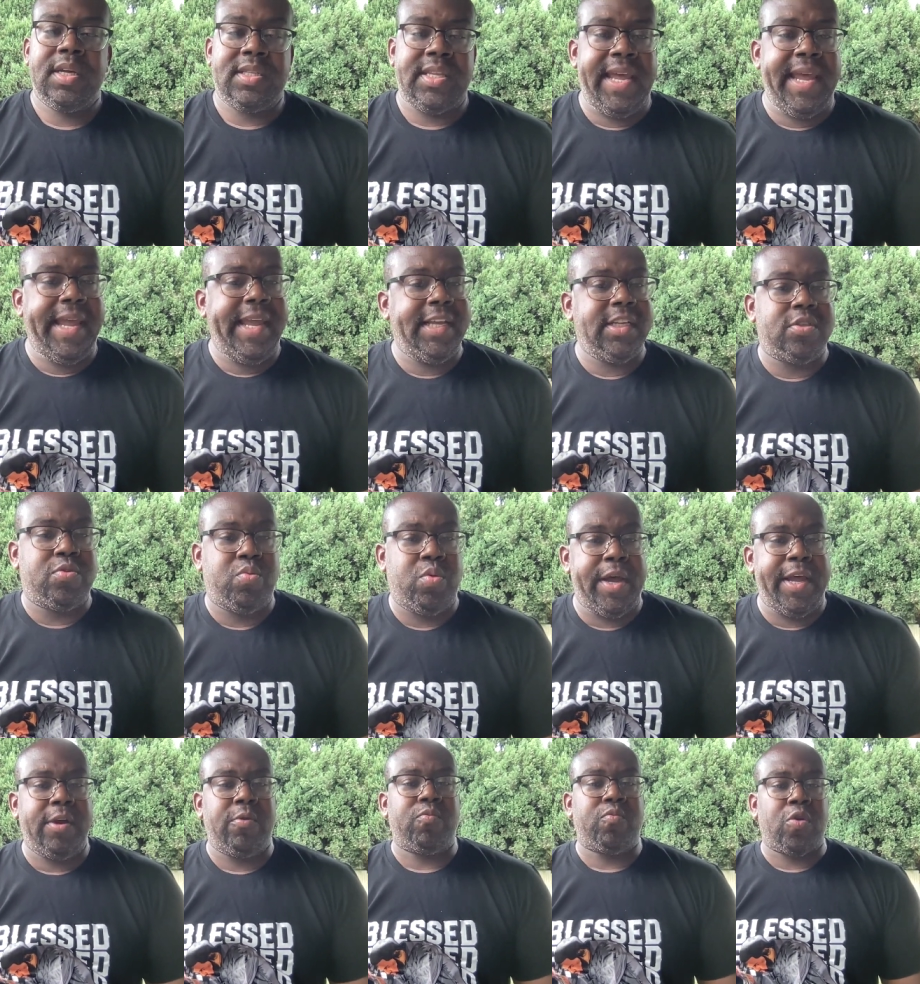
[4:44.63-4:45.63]
Things
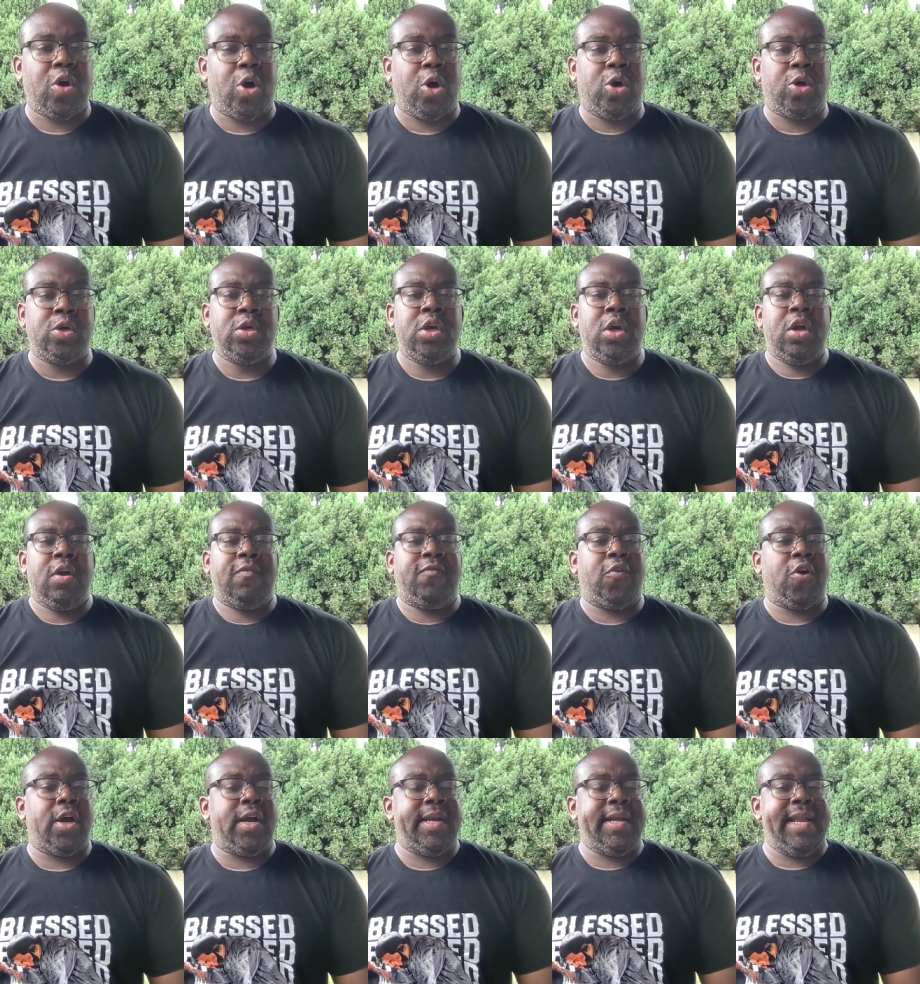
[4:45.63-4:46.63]
went wrong
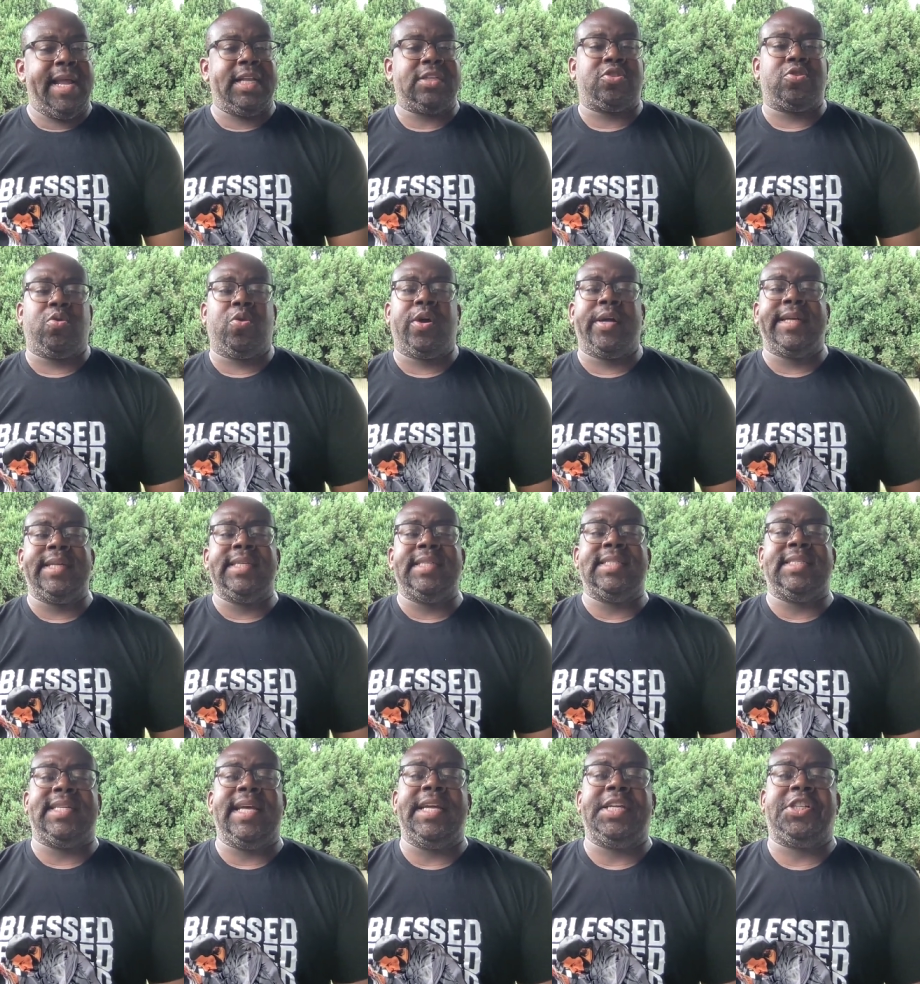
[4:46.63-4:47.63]
for a Nets
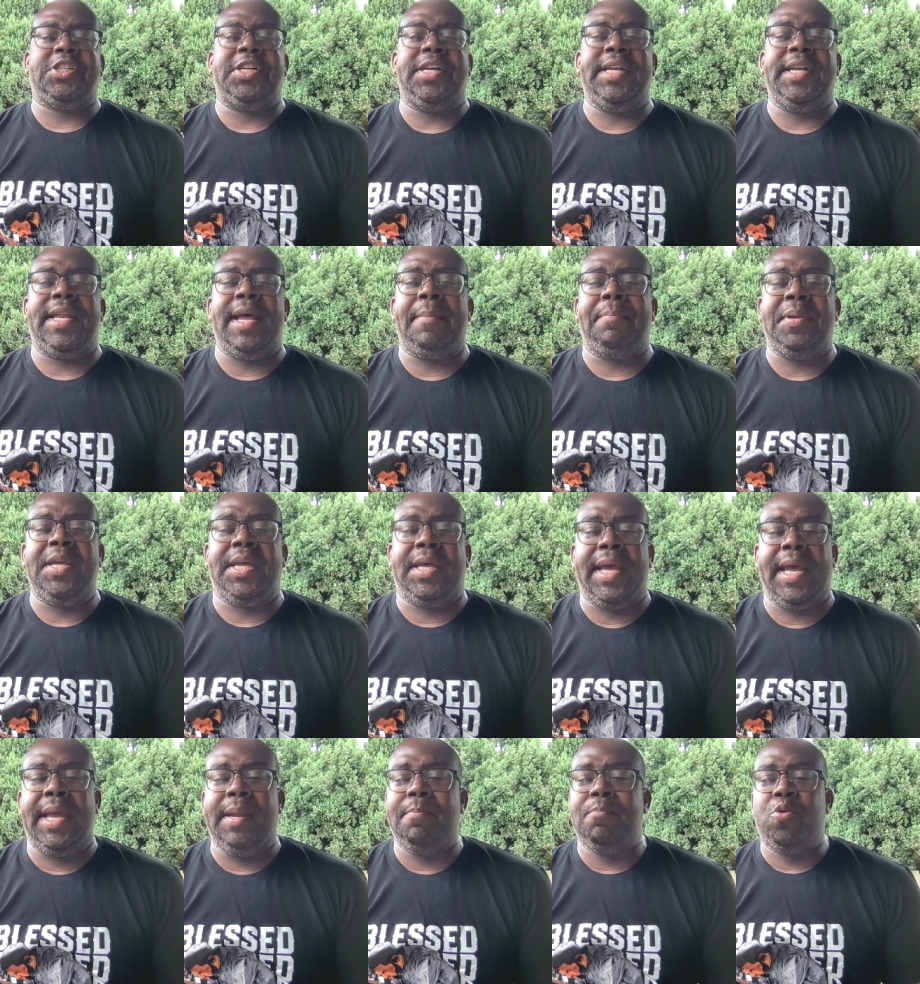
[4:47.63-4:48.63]
organization that
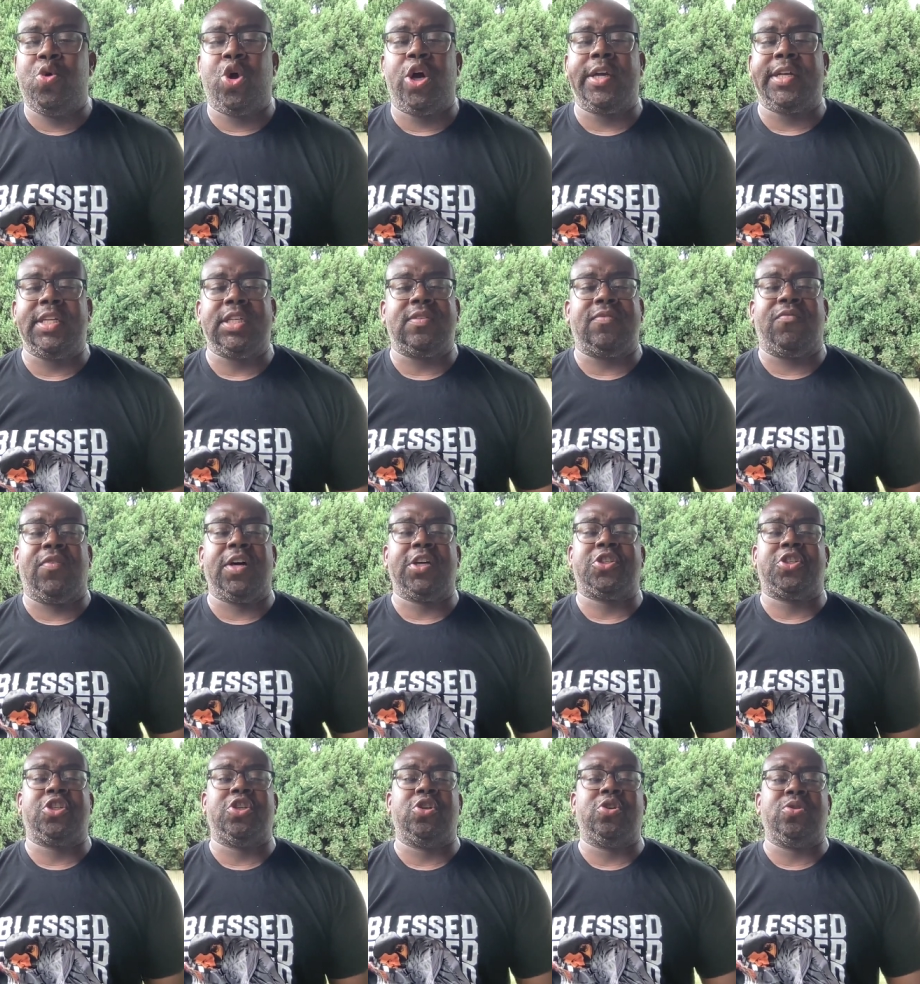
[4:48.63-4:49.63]
became more
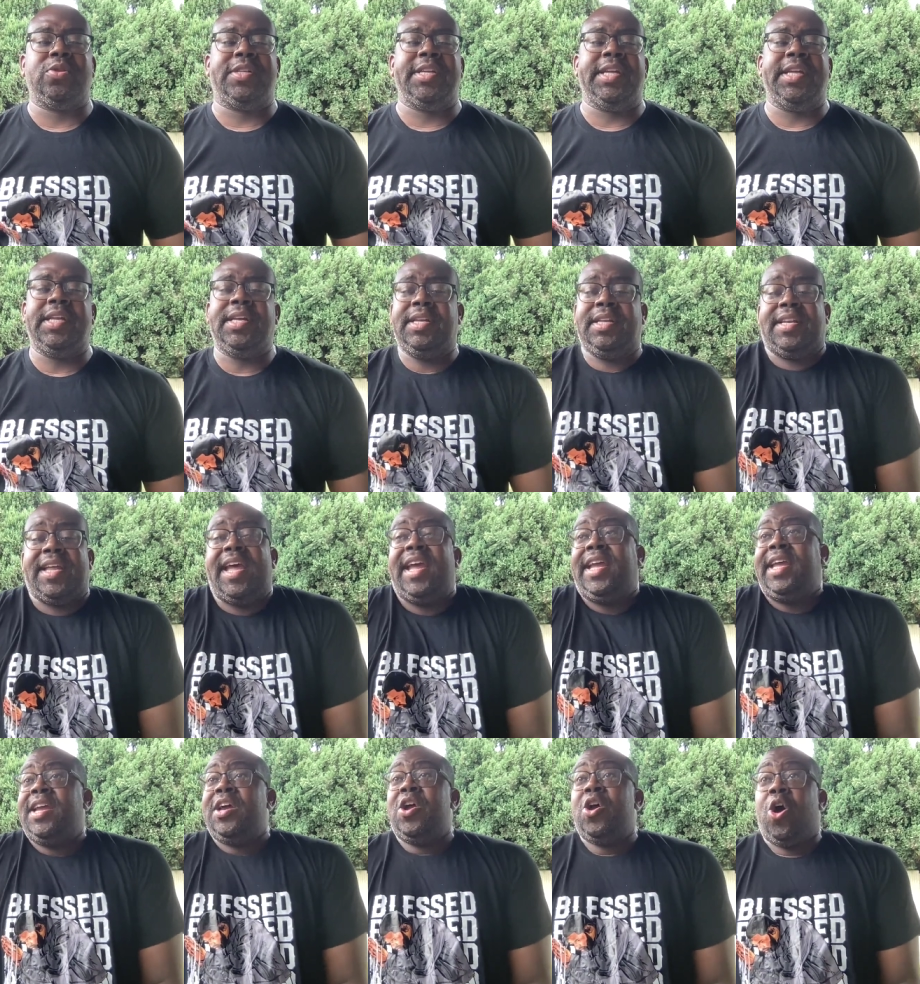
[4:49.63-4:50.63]
dysfunctional than
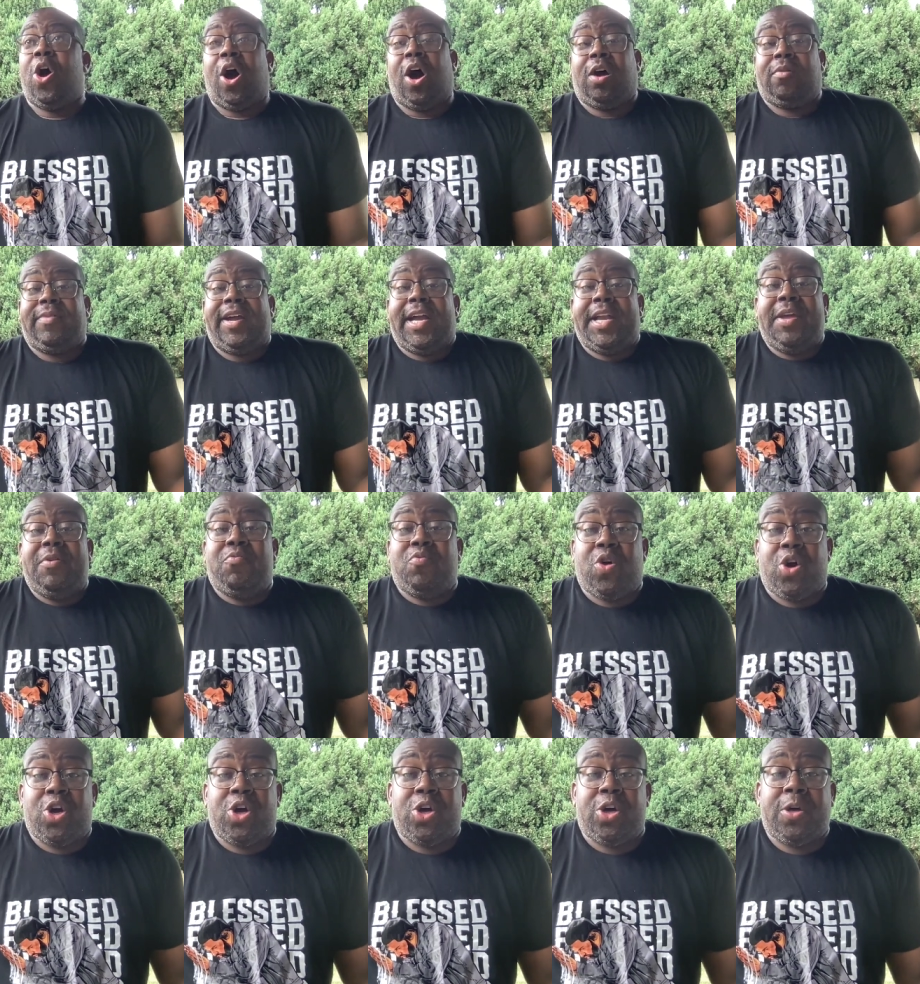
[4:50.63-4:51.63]
they already
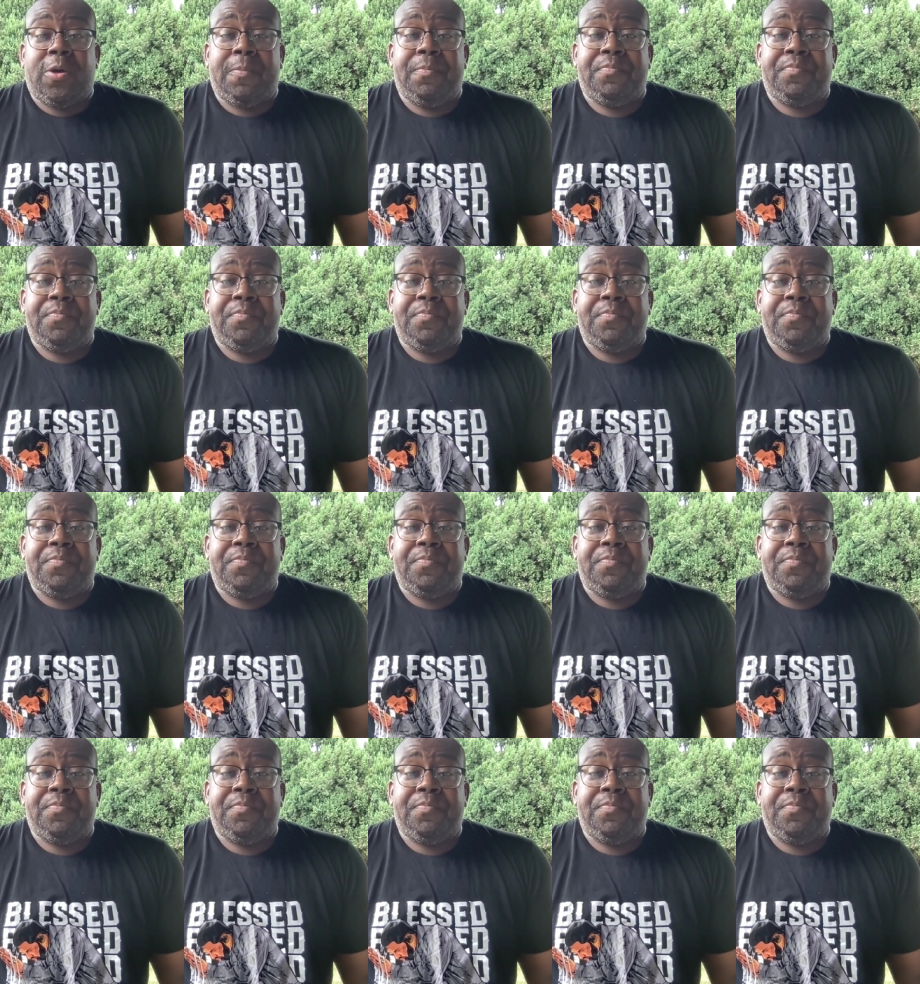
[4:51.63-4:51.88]
were.